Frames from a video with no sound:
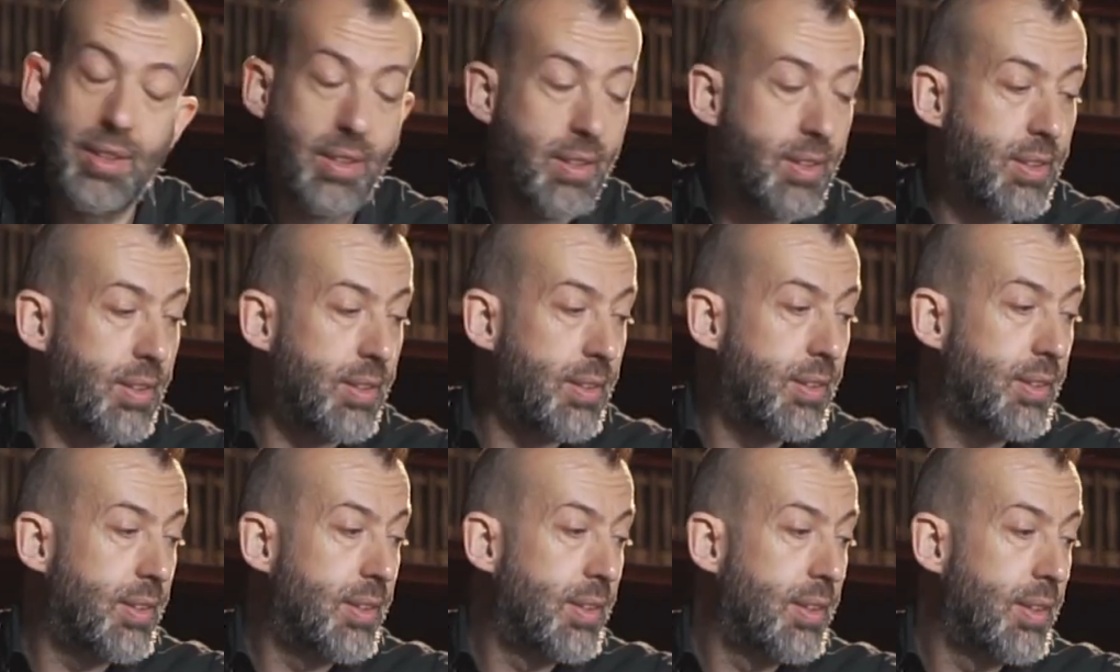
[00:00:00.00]
you
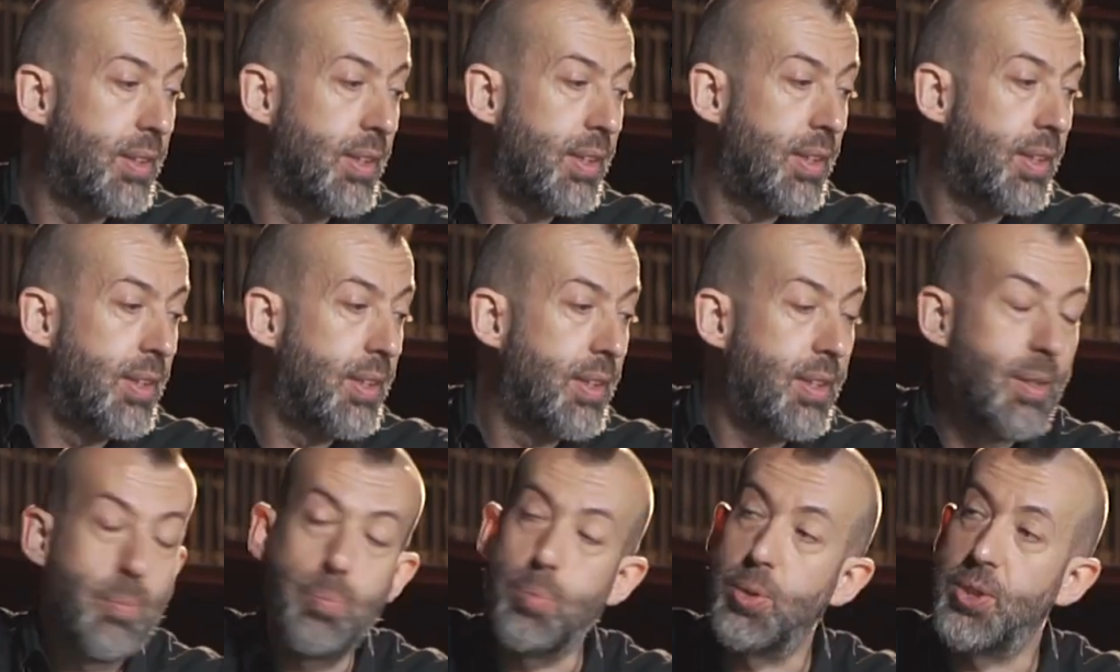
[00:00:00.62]
can
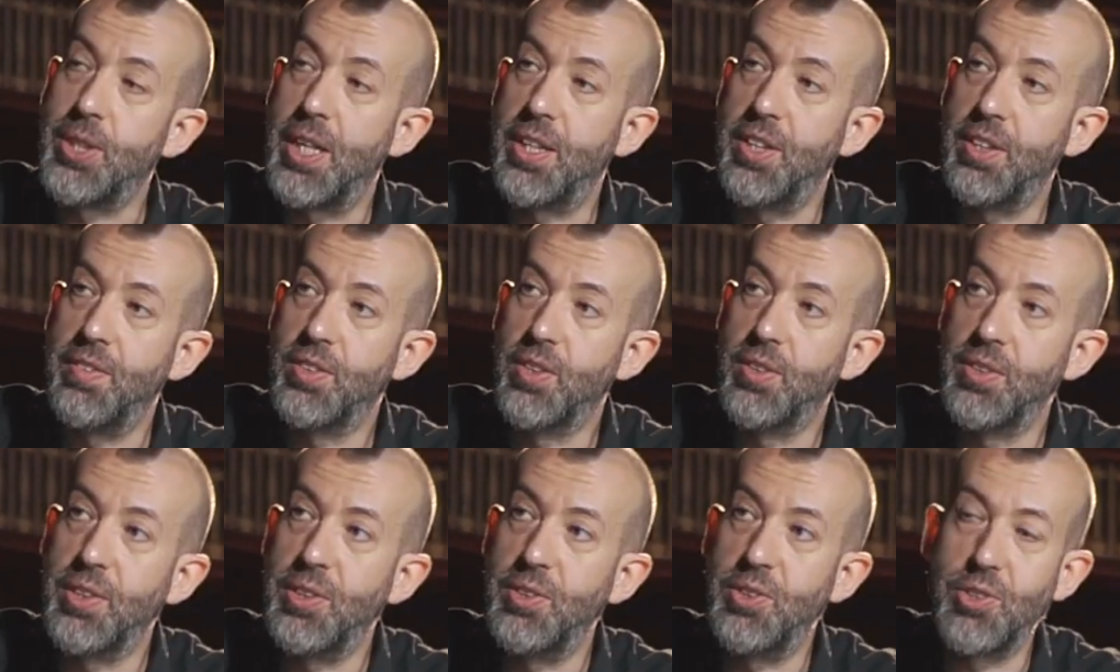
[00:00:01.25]
pretend you've
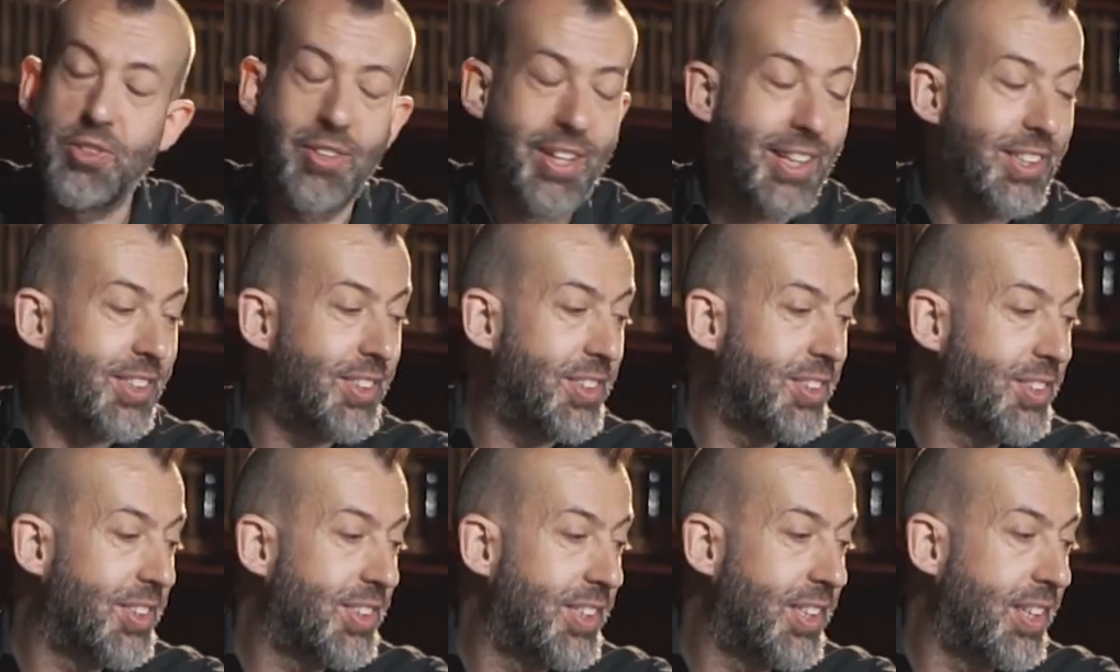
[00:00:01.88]
got new strings,
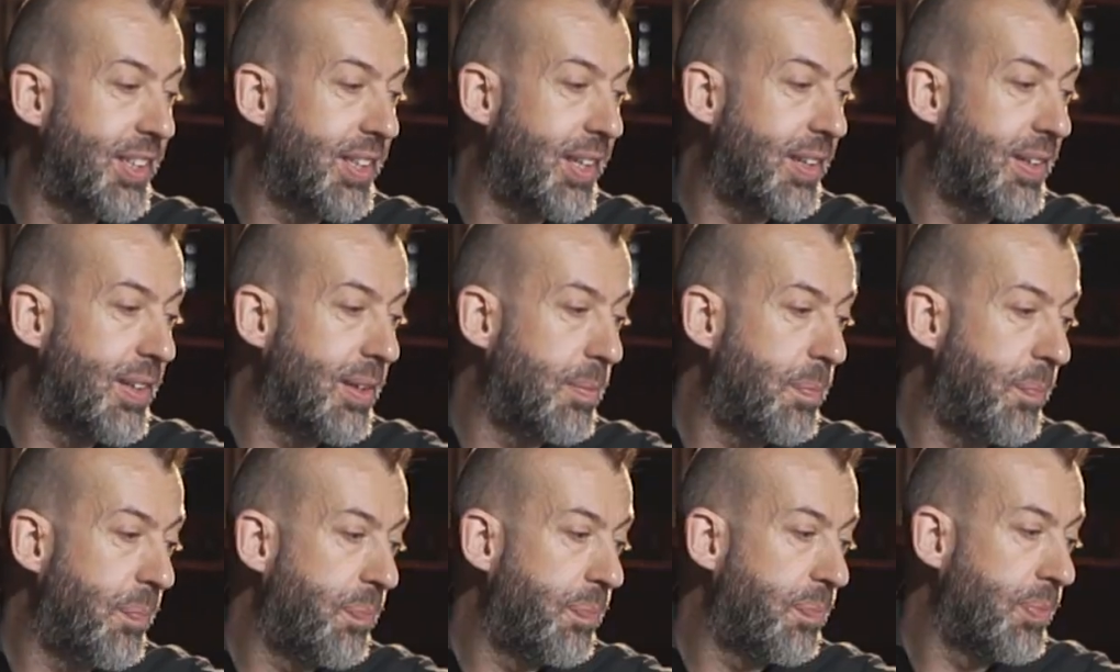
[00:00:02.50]
just turn that up.